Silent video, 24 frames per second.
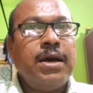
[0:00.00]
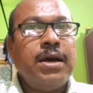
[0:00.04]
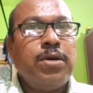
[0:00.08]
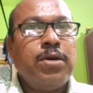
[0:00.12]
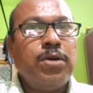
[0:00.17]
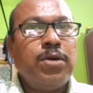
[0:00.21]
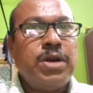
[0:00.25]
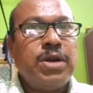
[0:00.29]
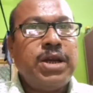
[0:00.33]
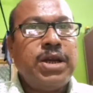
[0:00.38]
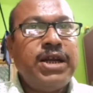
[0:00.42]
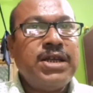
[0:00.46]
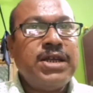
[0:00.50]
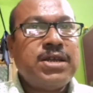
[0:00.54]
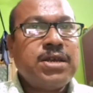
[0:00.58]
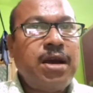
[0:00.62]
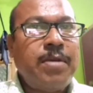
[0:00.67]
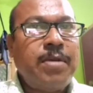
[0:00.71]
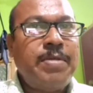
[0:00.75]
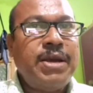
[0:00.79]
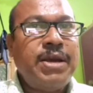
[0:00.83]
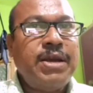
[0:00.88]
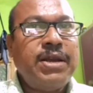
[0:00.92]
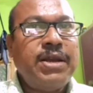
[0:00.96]
chlorine is
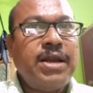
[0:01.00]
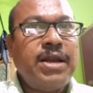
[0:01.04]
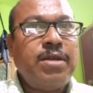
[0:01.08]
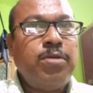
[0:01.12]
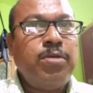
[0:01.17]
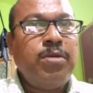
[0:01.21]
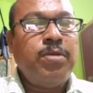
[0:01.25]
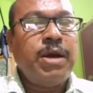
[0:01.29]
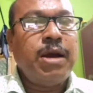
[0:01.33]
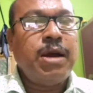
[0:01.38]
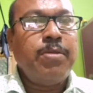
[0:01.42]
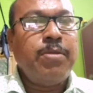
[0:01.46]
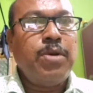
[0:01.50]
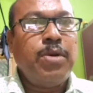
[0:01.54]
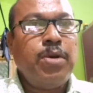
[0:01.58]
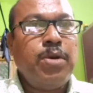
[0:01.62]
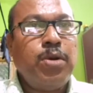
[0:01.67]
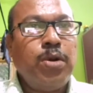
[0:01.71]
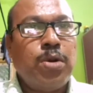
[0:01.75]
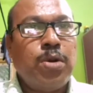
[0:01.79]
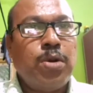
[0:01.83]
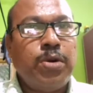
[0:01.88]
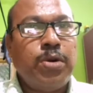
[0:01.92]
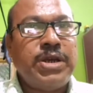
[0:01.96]
coming, then it will become
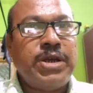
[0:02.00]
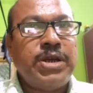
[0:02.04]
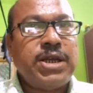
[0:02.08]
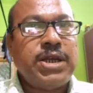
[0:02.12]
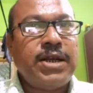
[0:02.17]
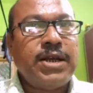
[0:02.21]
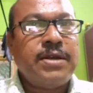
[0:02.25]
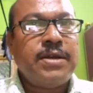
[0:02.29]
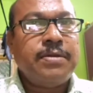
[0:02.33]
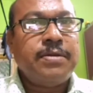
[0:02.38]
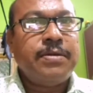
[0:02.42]
chloroethane.